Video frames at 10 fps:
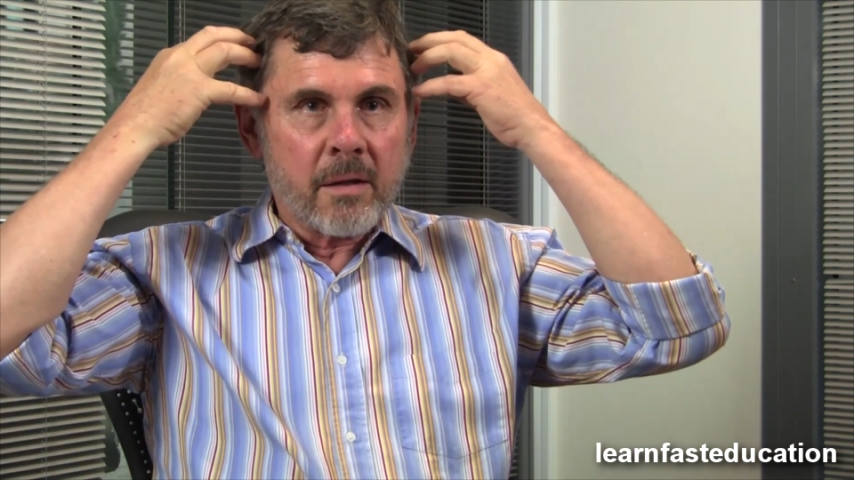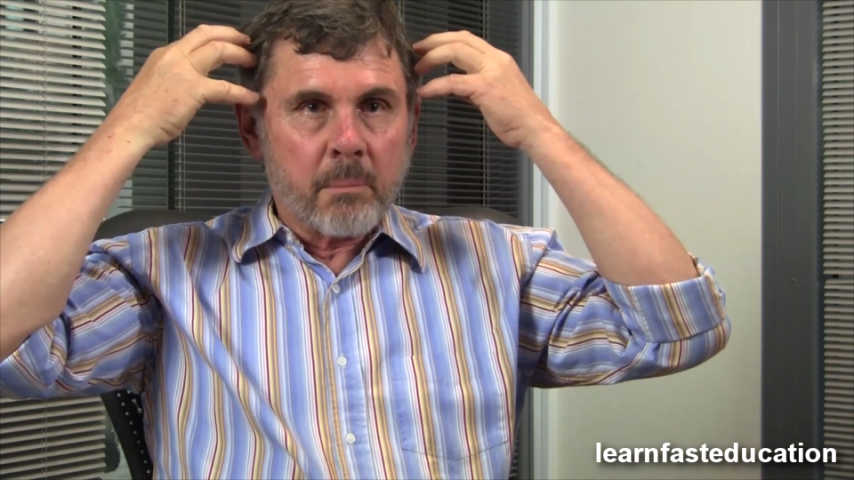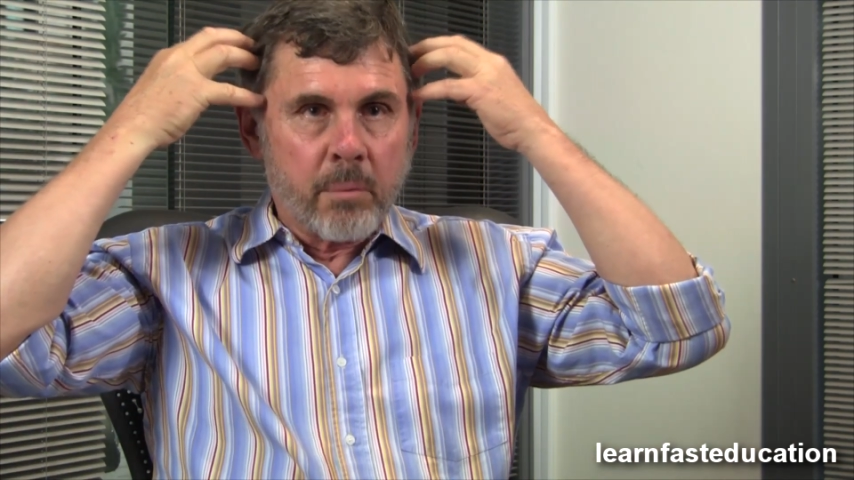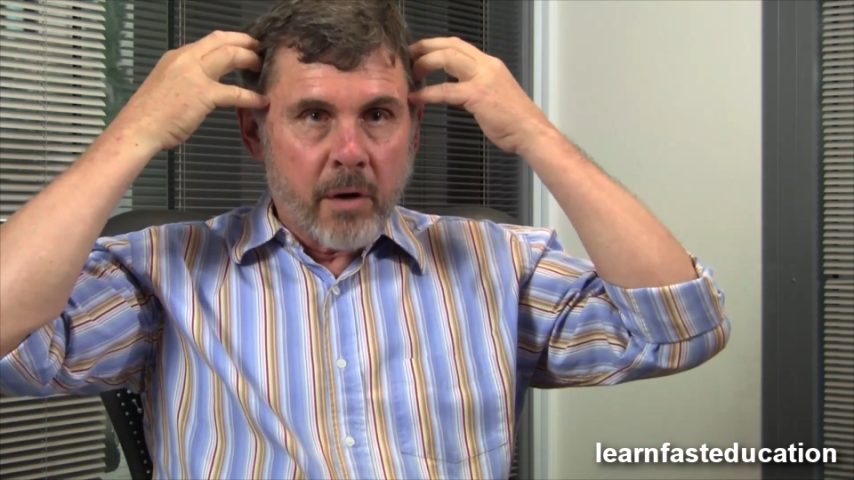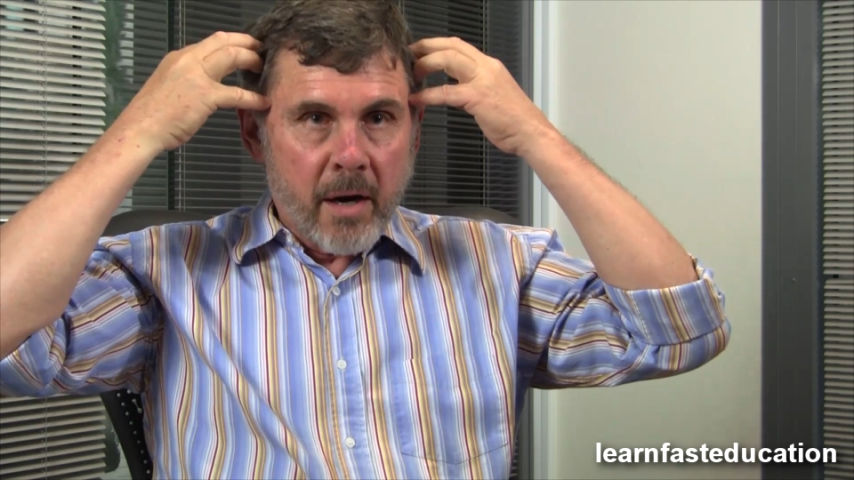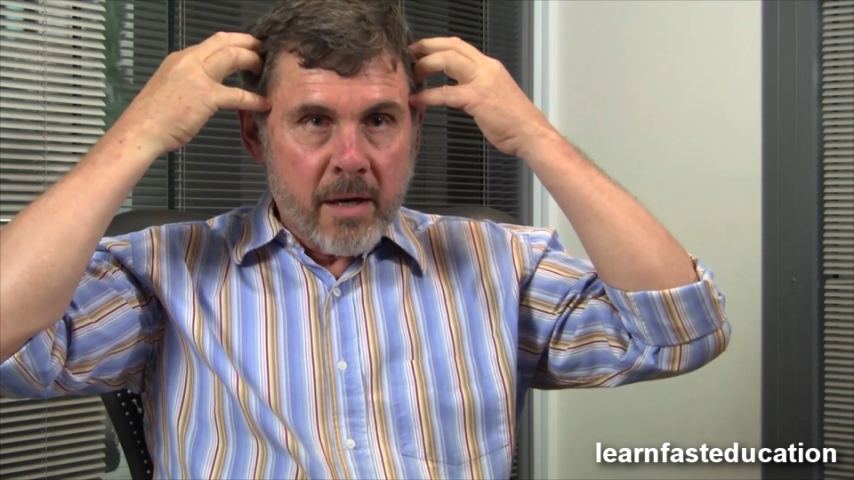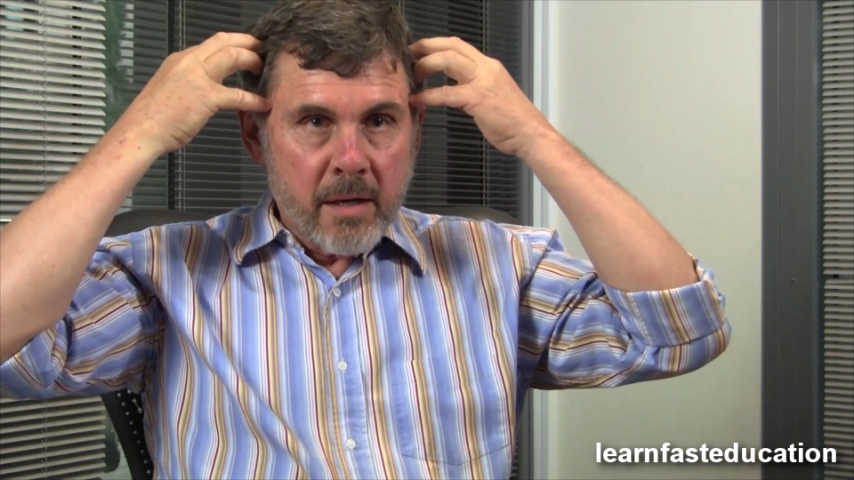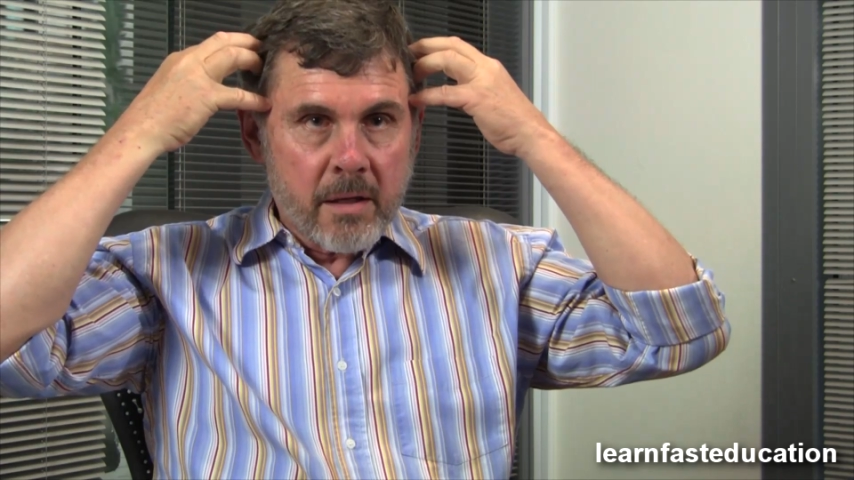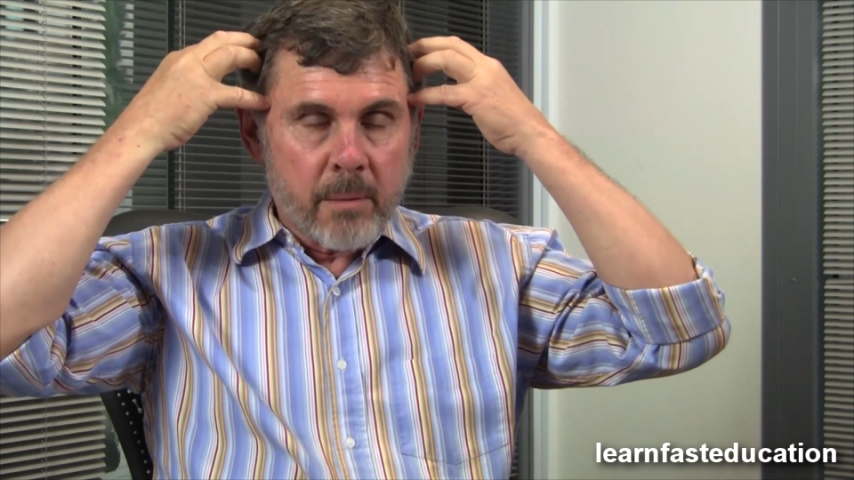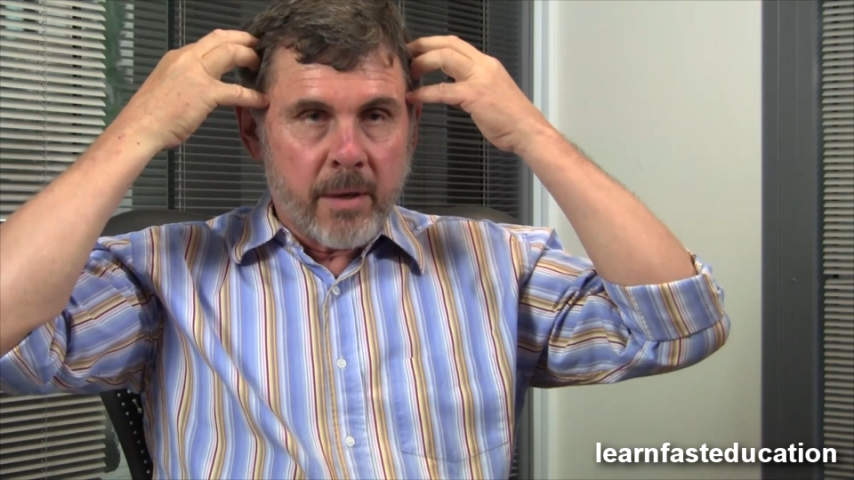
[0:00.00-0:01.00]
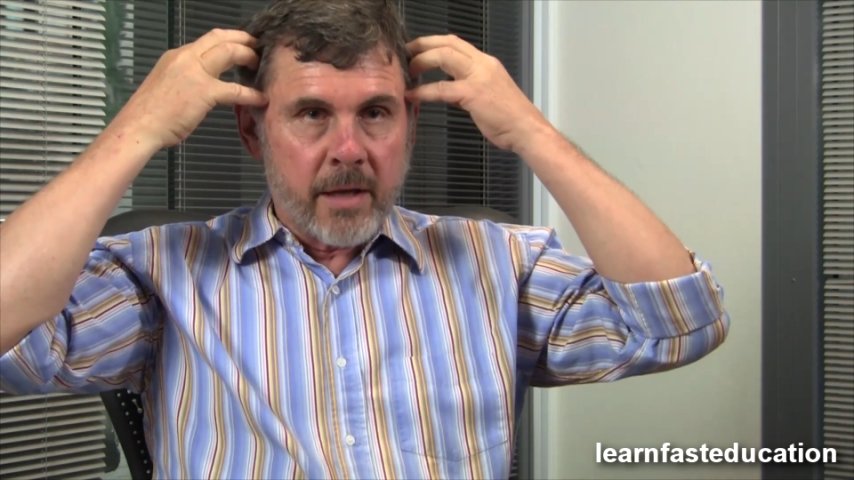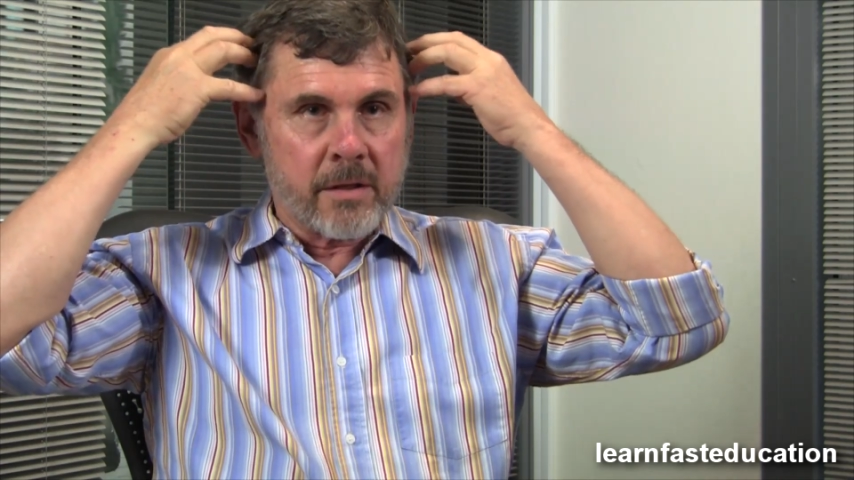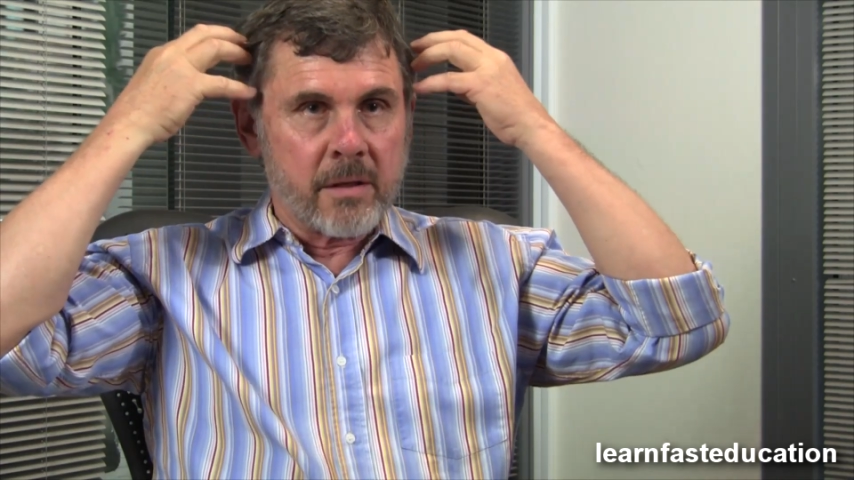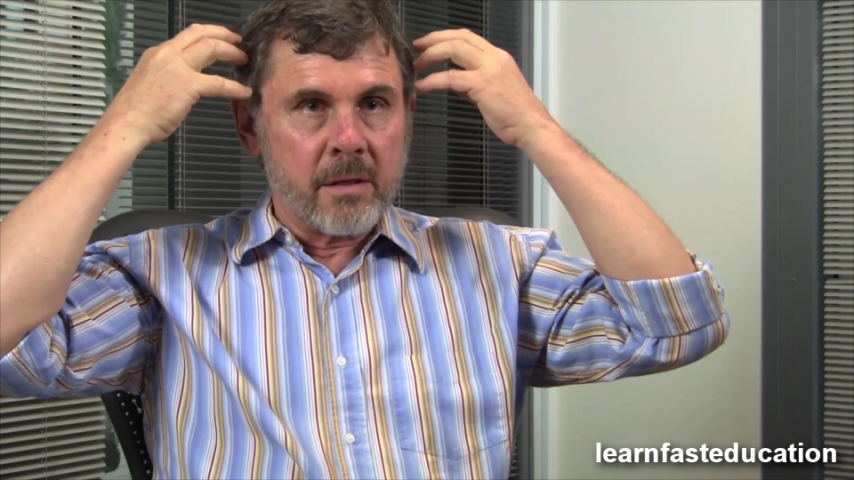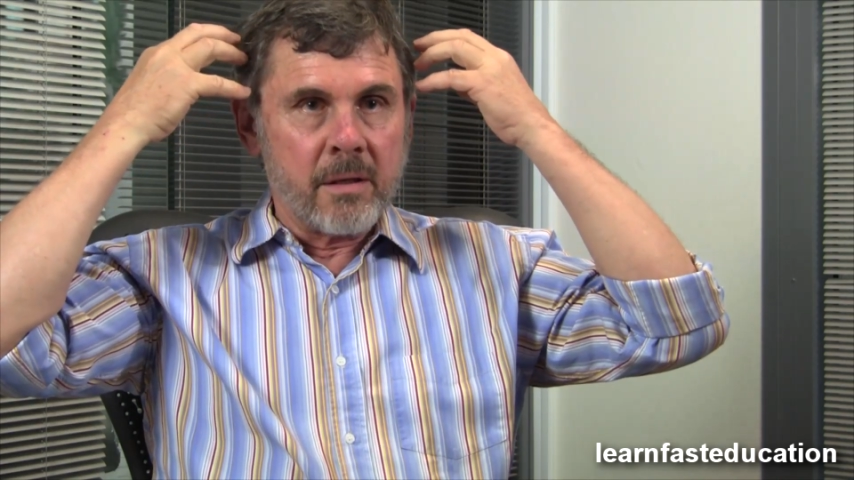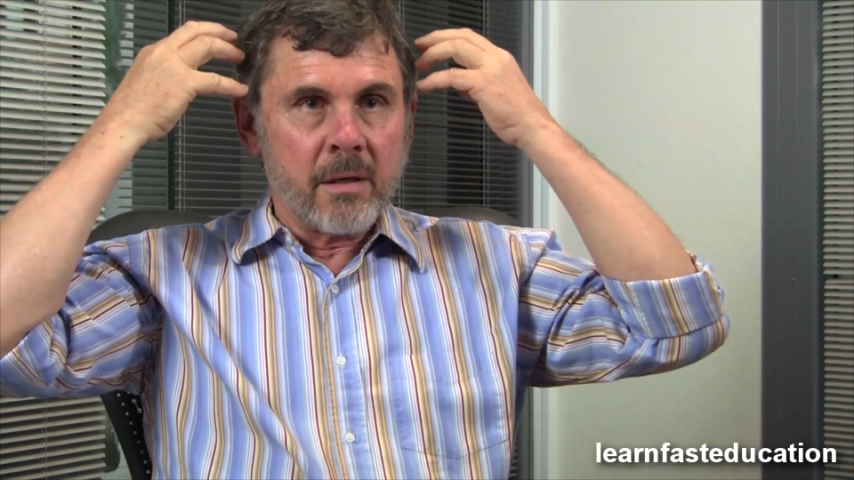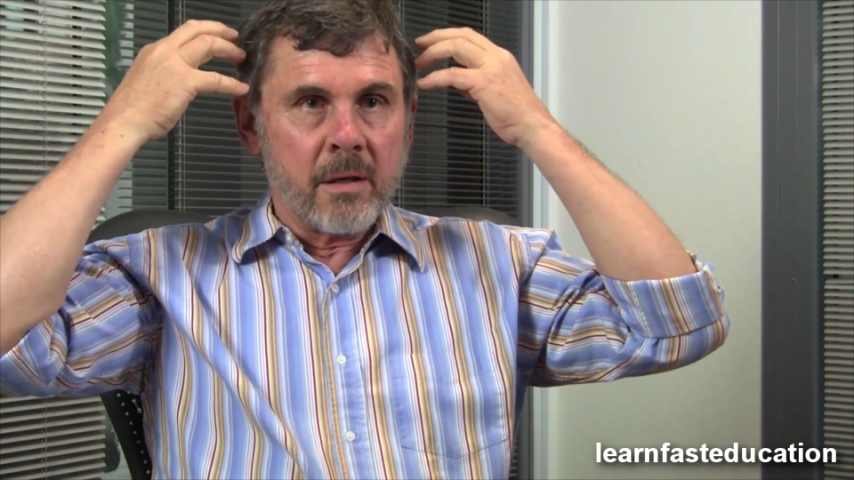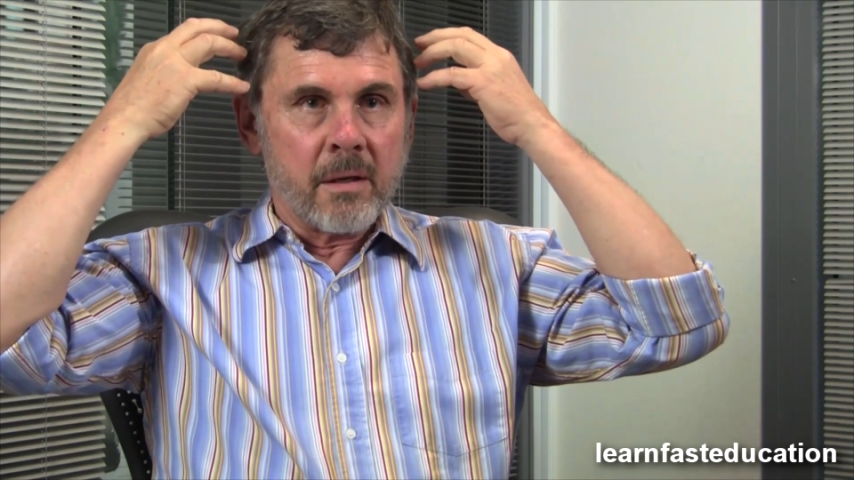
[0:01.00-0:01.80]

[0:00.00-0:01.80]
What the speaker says: the brain capacity,